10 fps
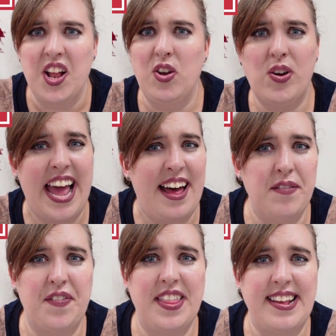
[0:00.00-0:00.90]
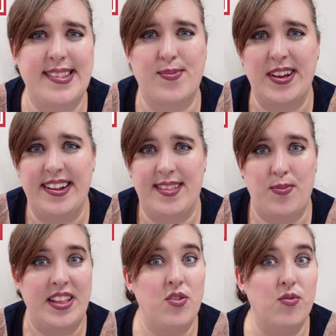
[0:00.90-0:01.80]
Look out for these words
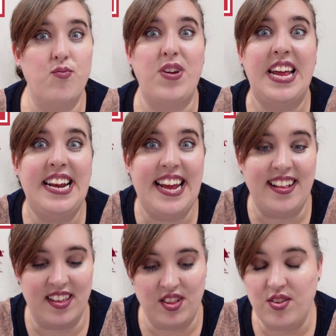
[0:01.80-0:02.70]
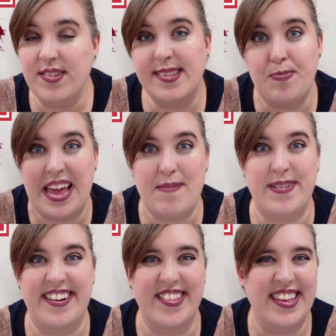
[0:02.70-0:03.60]
when you're reading the
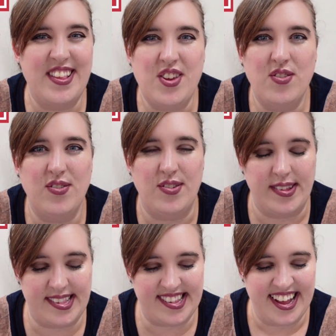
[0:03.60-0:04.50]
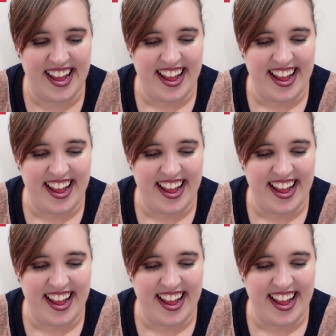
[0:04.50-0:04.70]
newspaper or the news.